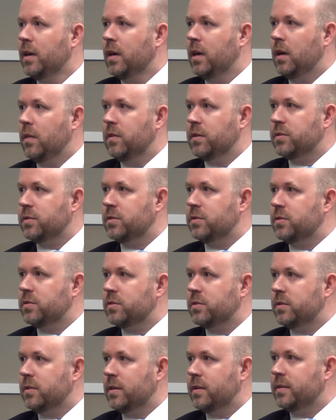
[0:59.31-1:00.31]
and this
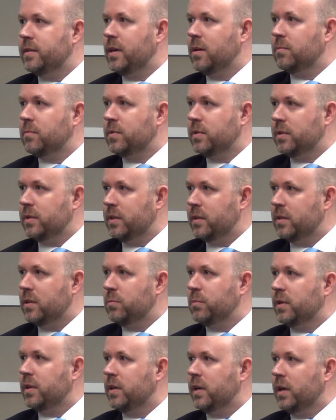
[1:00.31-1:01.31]
is an attempt to get
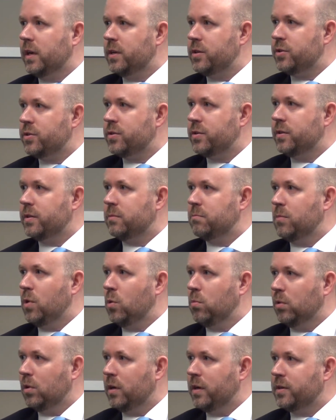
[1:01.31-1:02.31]
them engaged and
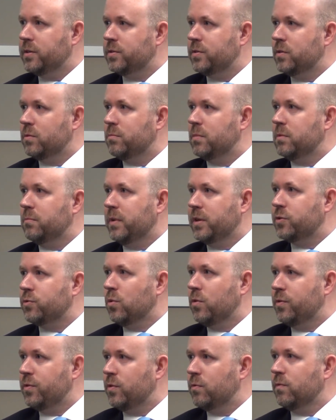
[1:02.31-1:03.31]
mobilize them and make sure
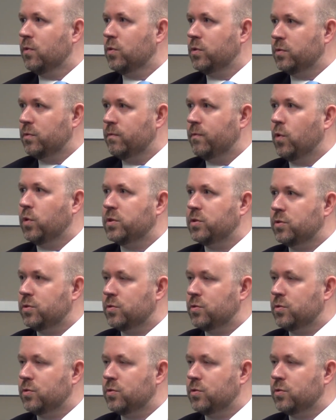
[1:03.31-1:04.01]
that their voices